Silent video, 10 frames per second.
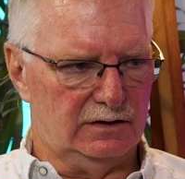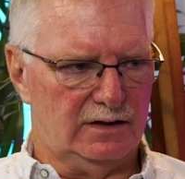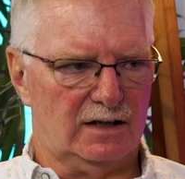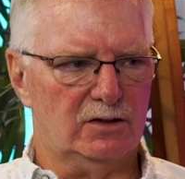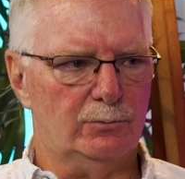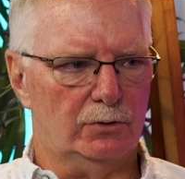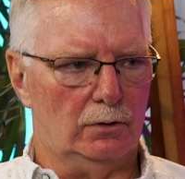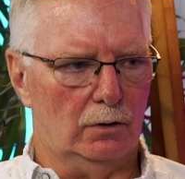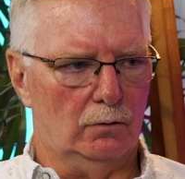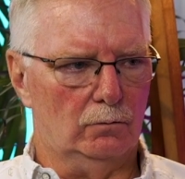the detective
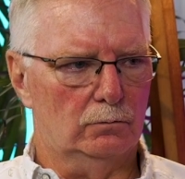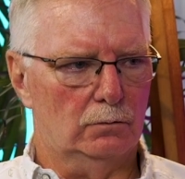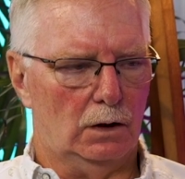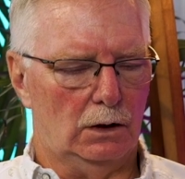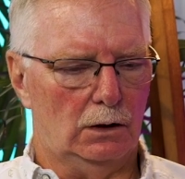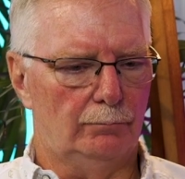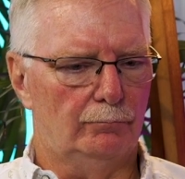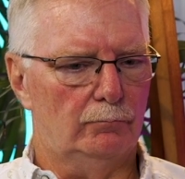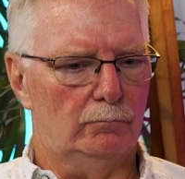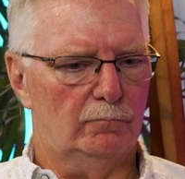bureau
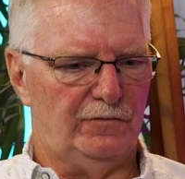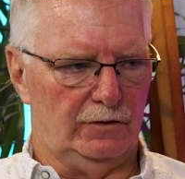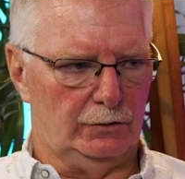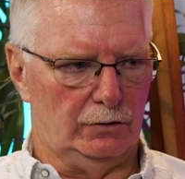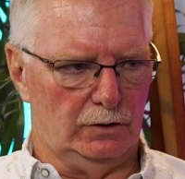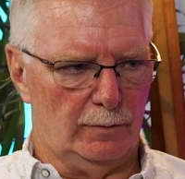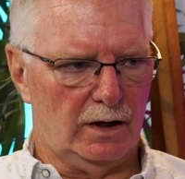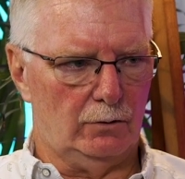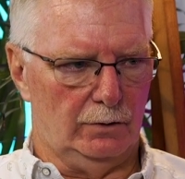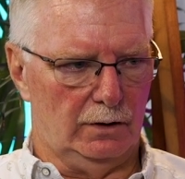fairly early in
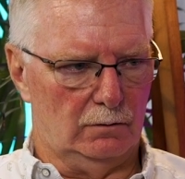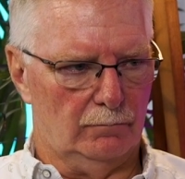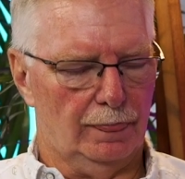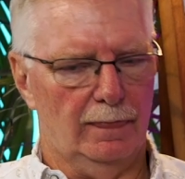my career.